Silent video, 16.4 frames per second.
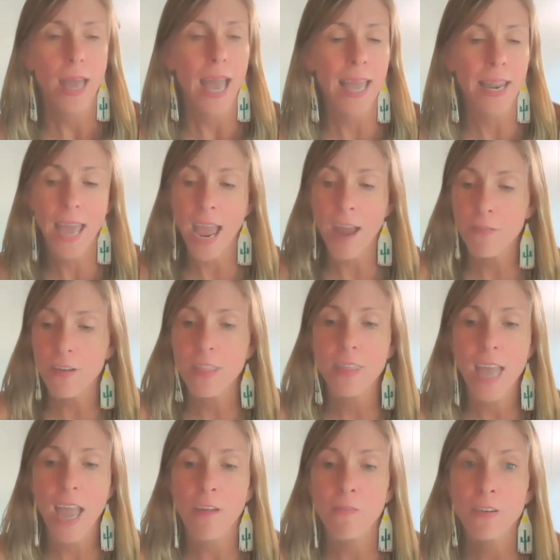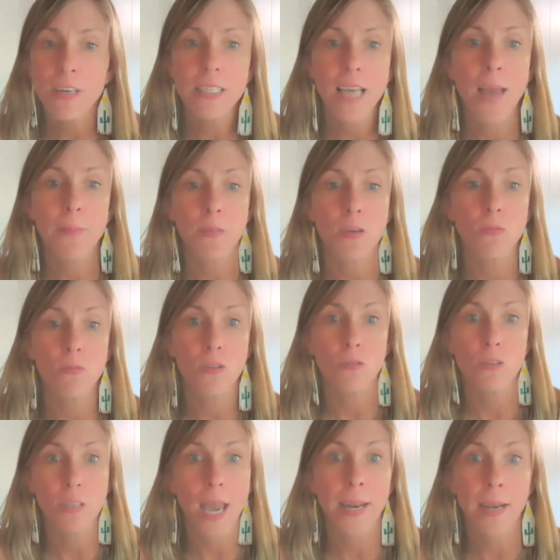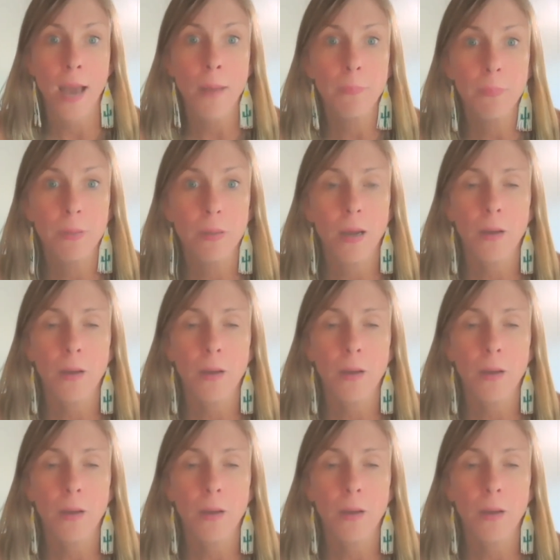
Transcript: And every time you sign up,